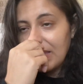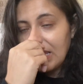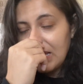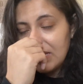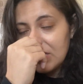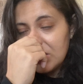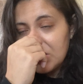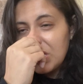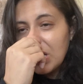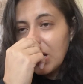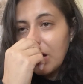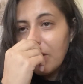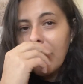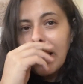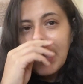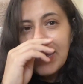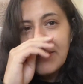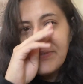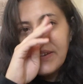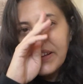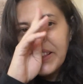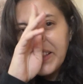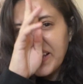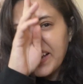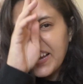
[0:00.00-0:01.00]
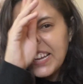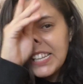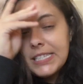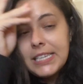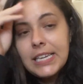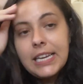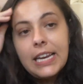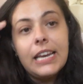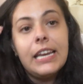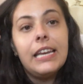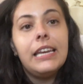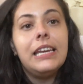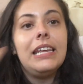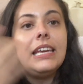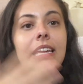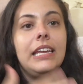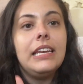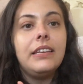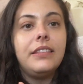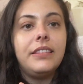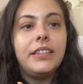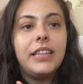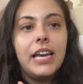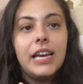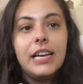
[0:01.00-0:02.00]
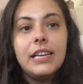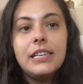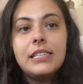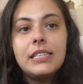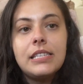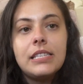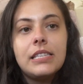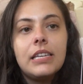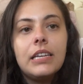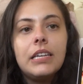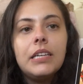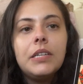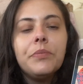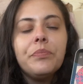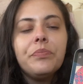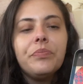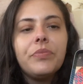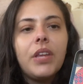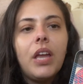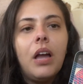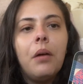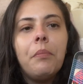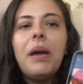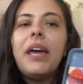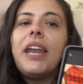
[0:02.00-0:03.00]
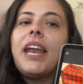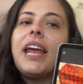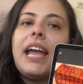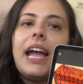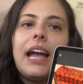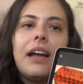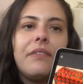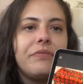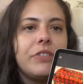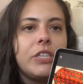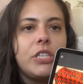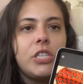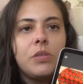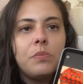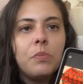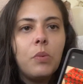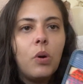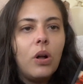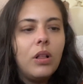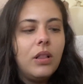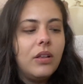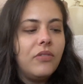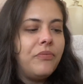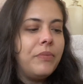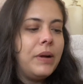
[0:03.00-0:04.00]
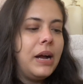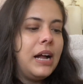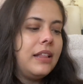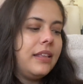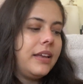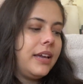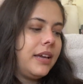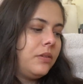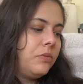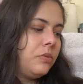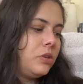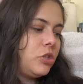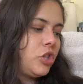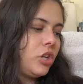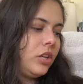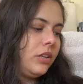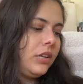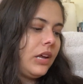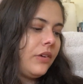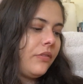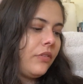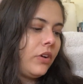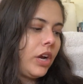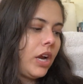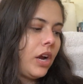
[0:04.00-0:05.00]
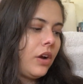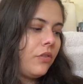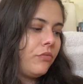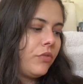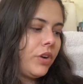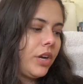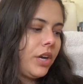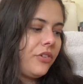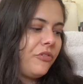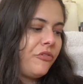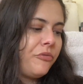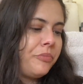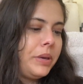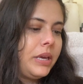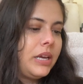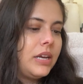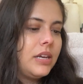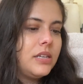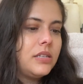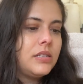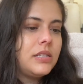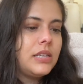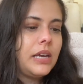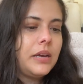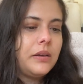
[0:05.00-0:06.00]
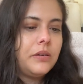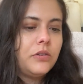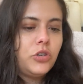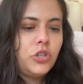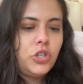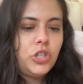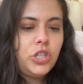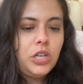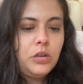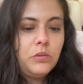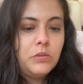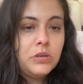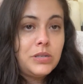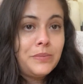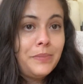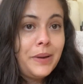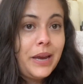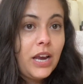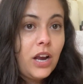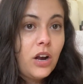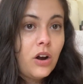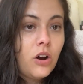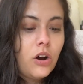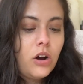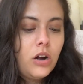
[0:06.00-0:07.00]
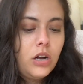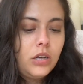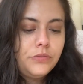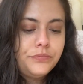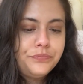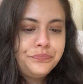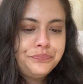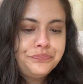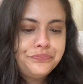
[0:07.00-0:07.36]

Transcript: So I felt like I didn't need this. And I have the small of Molly, which I'll never get rid of because like she was my girl.